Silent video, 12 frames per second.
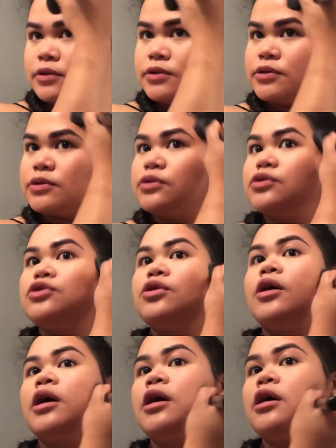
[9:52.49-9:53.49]
So
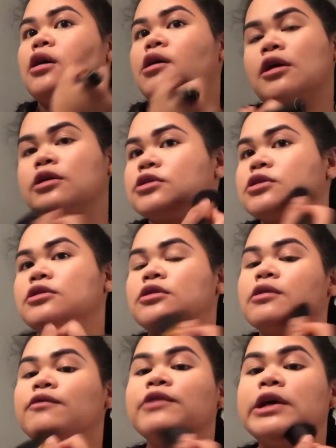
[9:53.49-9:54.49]
draw a heart in
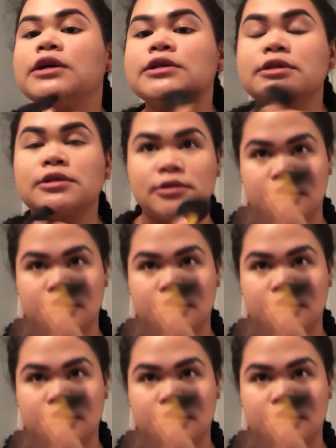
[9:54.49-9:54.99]
your face.